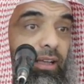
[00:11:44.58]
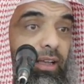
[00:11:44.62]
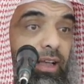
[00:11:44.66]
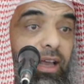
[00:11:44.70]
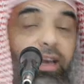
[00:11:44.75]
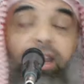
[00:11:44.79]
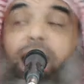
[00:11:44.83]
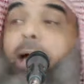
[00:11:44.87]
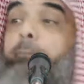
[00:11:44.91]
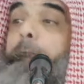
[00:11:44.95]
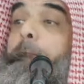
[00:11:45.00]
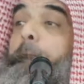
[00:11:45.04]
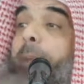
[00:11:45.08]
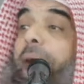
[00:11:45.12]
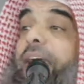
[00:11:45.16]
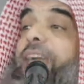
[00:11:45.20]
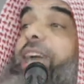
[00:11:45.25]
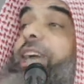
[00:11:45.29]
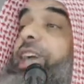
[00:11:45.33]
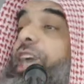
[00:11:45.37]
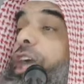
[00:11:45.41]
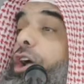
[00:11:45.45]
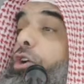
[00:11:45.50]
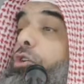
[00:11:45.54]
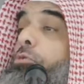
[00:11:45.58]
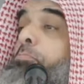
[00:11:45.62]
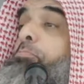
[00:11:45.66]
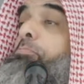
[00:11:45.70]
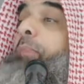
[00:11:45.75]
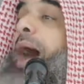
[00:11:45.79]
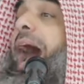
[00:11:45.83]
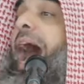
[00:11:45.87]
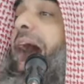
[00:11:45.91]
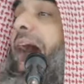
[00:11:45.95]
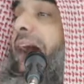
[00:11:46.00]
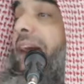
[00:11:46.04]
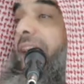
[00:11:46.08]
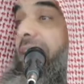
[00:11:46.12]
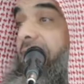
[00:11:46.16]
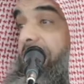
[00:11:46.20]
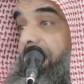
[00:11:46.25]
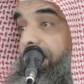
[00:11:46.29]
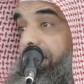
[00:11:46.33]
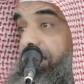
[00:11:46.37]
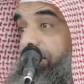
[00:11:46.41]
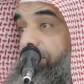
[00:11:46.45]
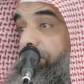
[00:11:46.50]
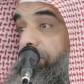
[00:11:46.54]
Labbayki ummah,
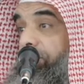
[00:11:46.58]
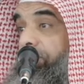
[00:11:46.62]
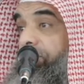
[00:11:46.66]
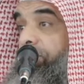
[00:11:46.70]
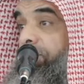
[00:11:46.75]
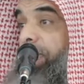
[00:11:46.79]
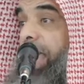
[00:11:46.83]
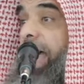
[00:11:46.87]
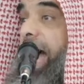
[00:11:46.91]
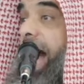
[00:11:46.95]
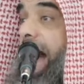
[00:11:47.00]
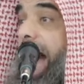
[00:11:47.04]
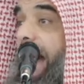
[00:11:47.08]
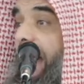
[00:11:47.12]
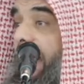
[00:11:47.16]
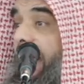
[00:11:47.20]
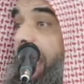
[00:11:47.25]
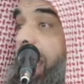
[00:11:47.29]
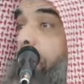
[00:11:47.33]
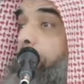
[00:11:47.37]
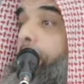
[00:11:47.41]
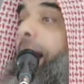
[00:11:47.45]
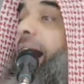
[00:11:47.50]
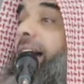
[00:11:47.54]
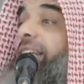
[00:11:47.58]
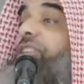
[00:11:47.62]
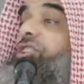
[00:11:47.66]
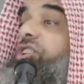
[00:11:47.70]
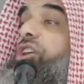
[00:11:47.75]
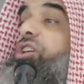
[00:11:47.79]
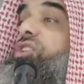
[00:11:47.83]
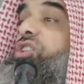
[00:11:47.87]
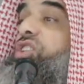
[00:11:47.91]
I am at your